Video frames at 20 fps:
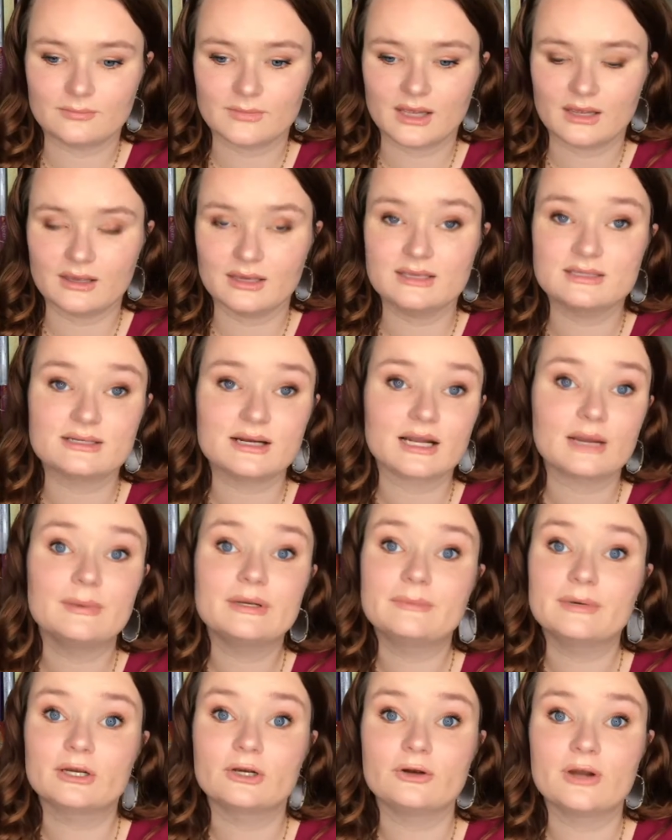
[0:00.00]
he's not coming
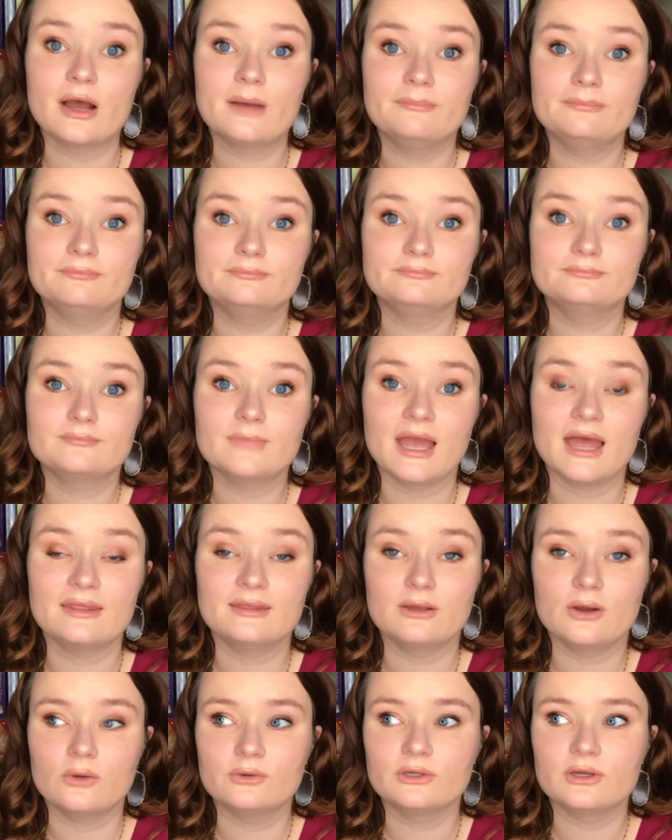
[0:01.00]
to pick her up and
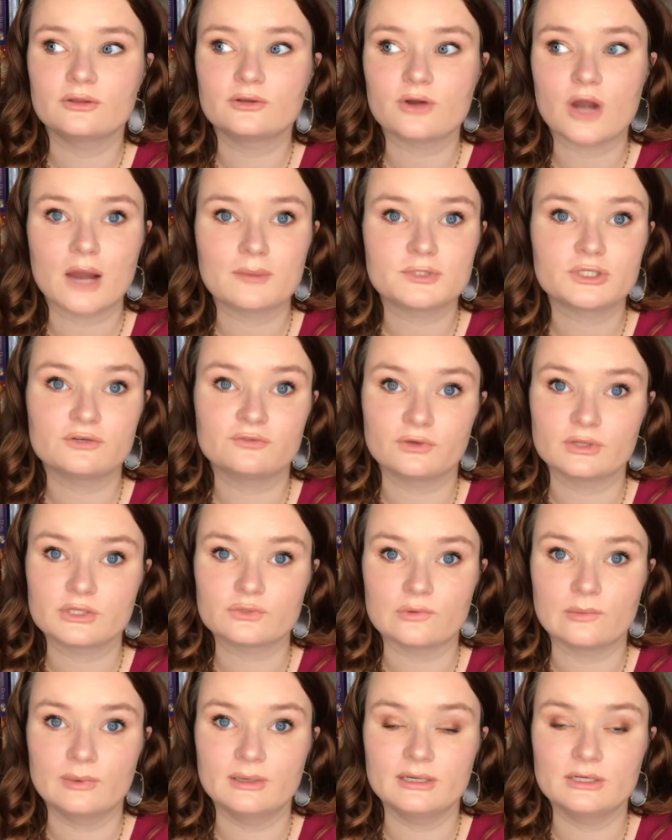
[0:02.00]
the only other option for this
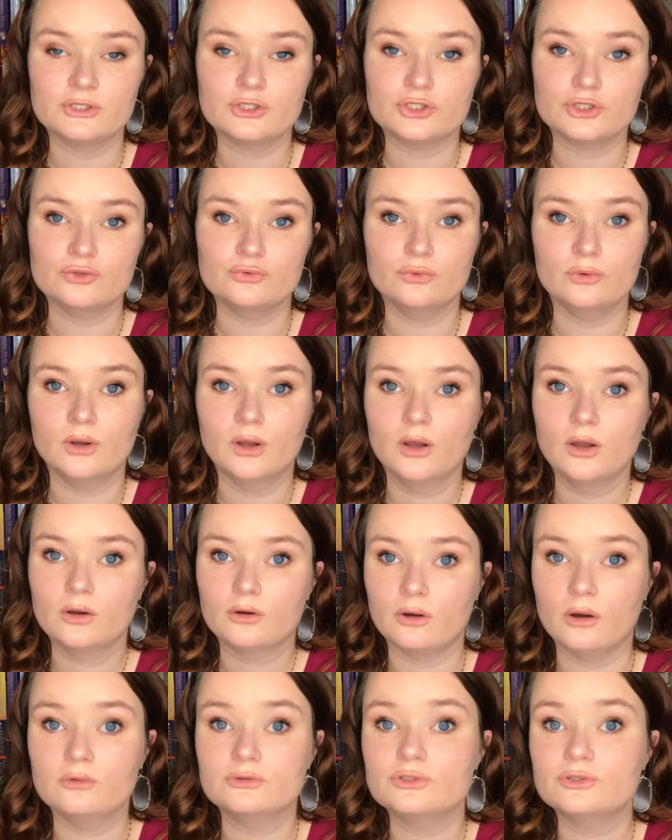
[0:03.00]
woman is to
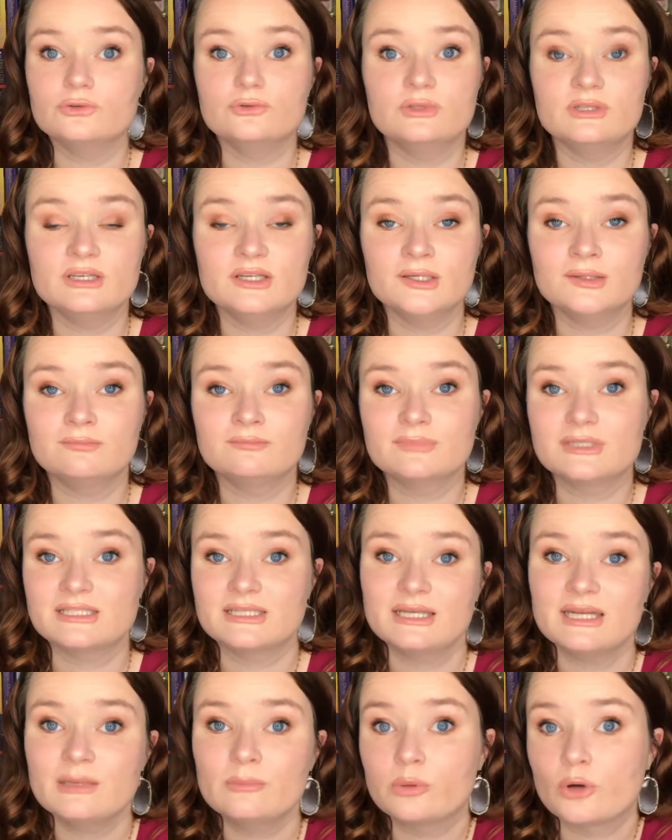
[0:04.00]
go to the
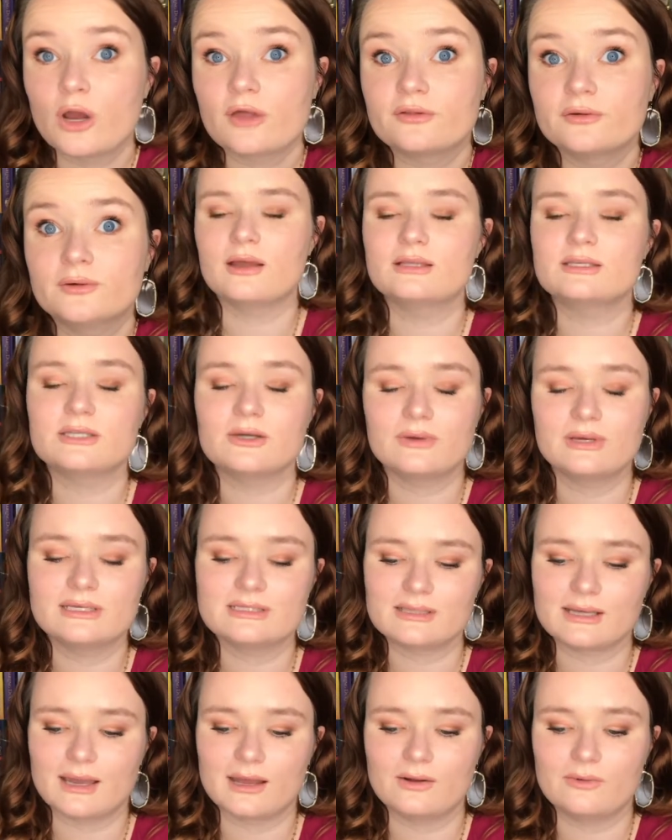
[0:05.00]
city brothel. And so he's
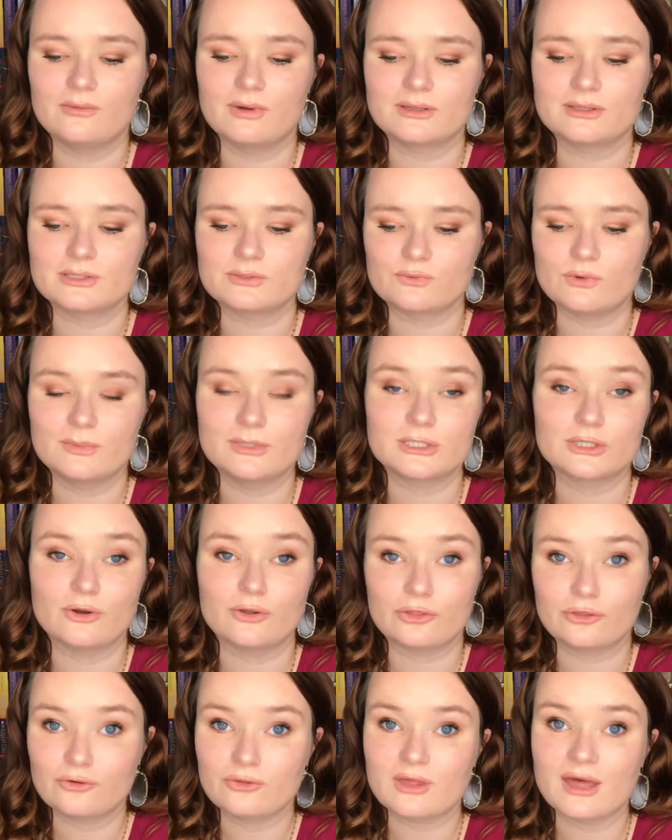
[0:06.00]
like, I don't want this woman to go
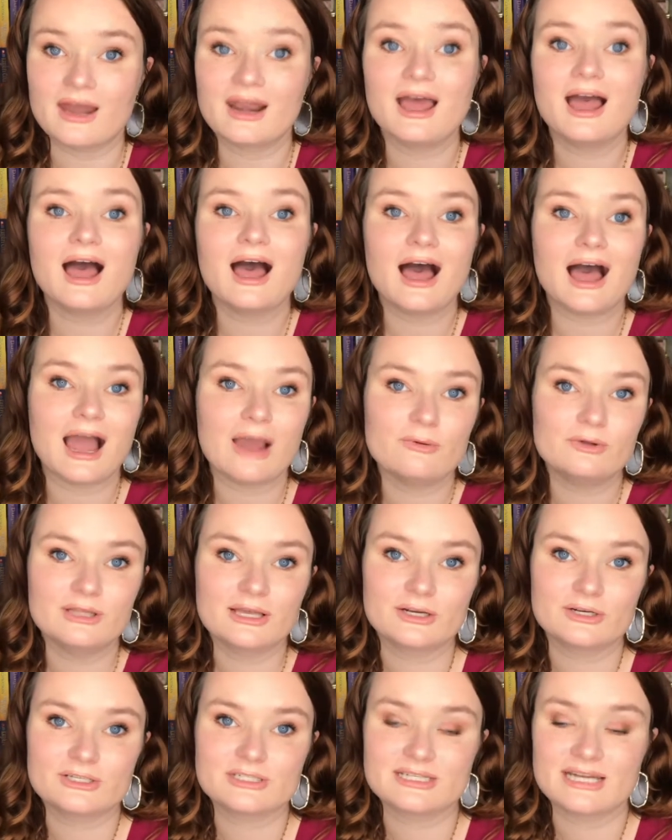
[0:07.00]
through that. I will
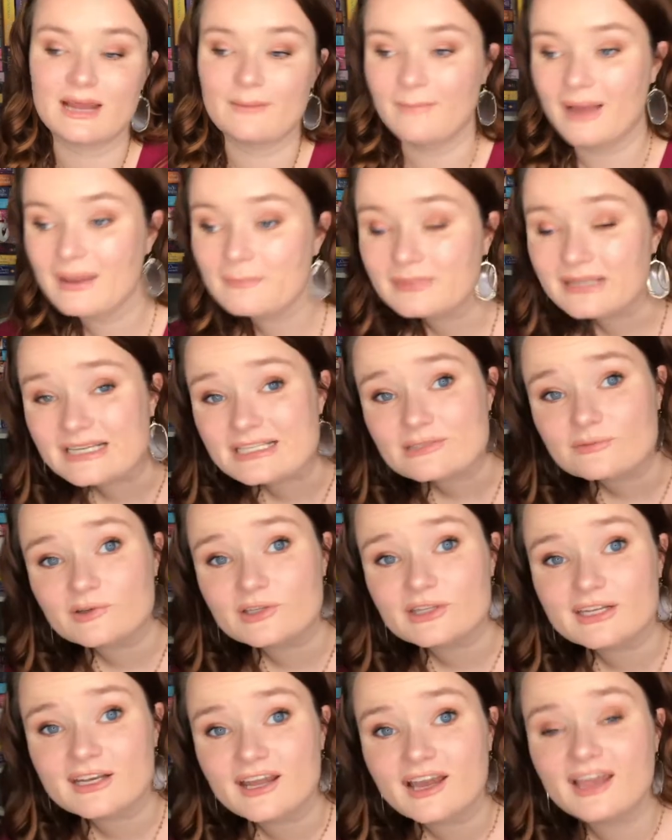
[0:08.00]
let her stay at my place for
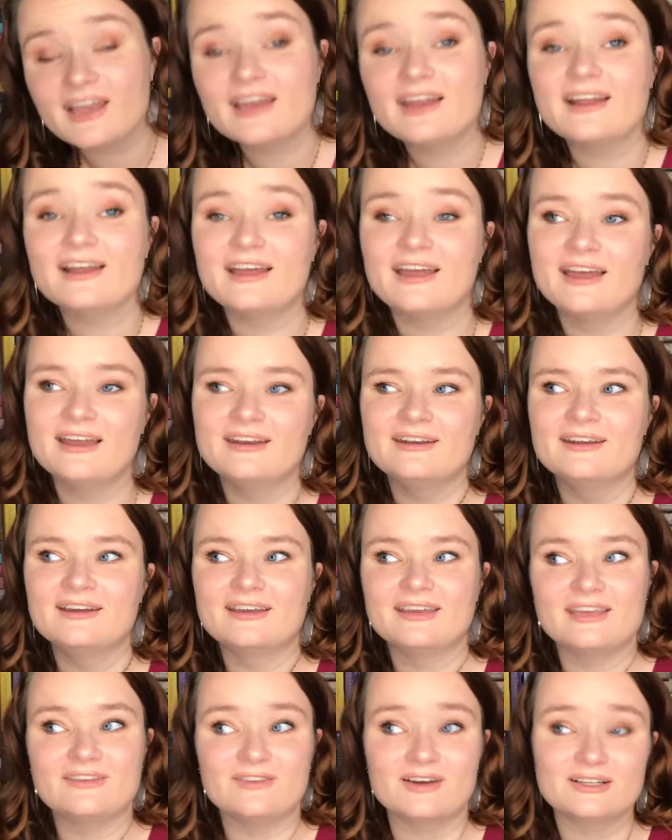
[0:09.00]
the night. And
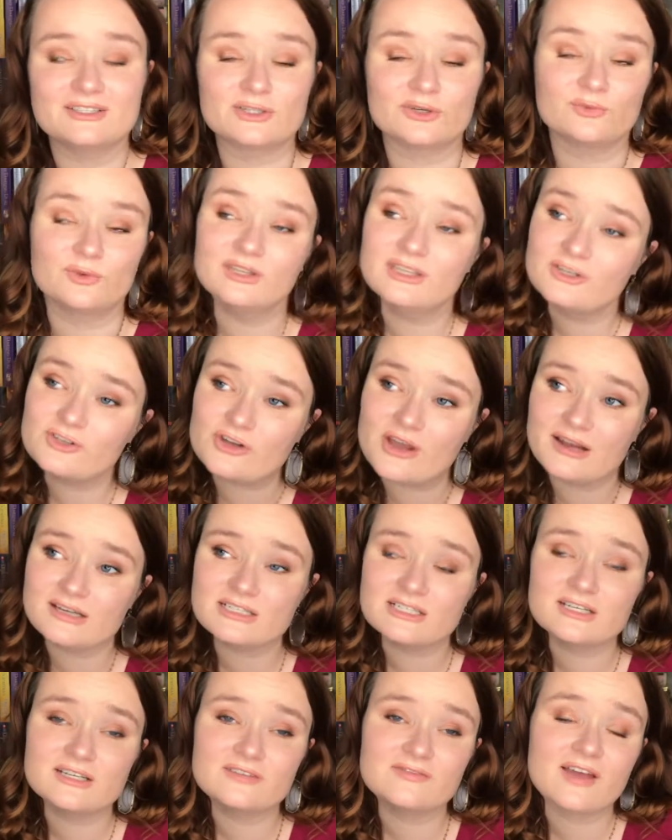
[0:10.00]
he finds her really
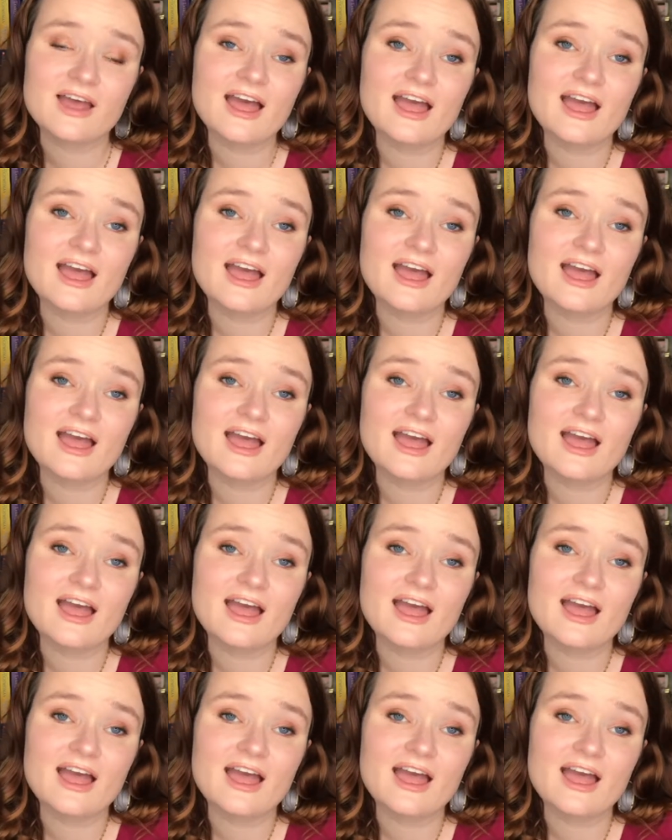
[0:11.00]
attractive.